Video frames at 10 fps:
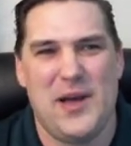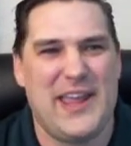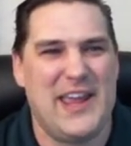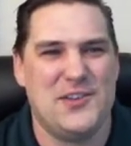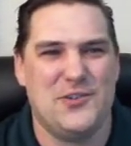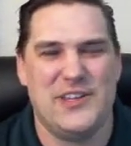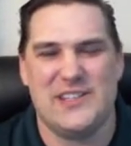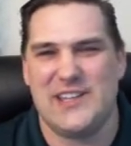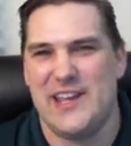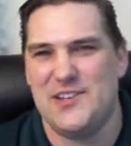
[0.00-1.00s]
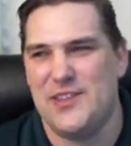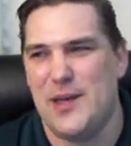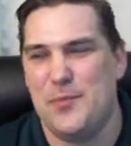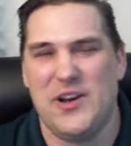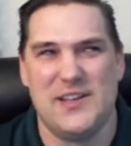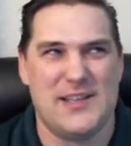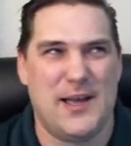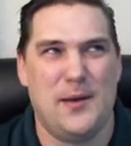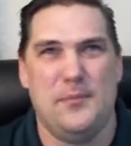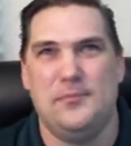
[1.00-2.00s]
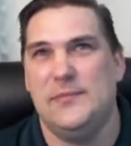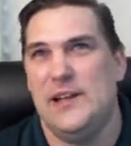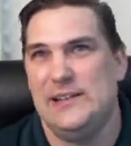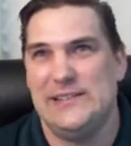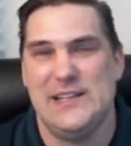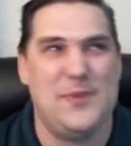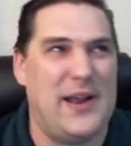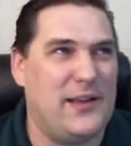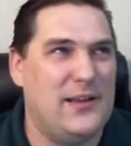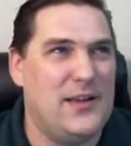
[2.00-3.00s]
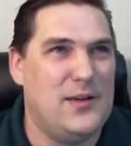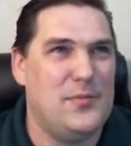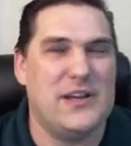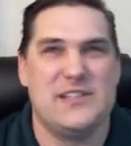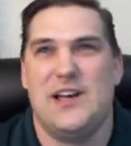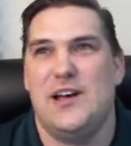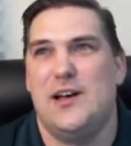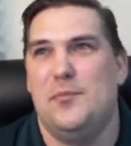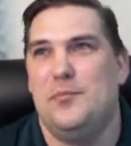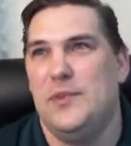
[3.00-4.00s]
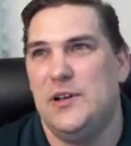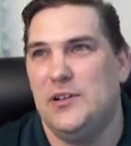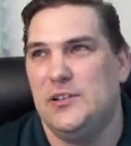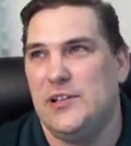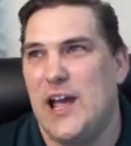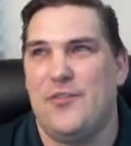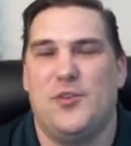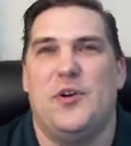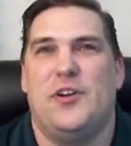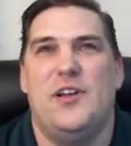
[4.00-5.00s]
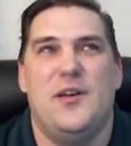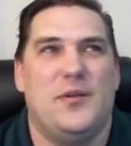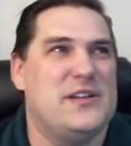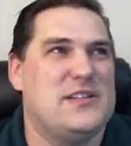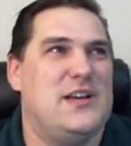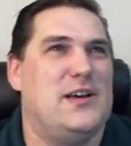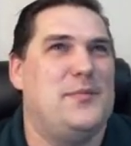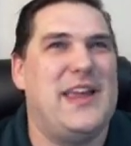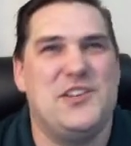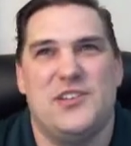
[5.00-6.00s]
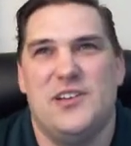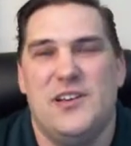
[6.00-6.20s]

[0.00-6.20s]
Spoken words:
I can't do this. I can't do that because I'm Hispanic, because I'm African American, because I'm Asian,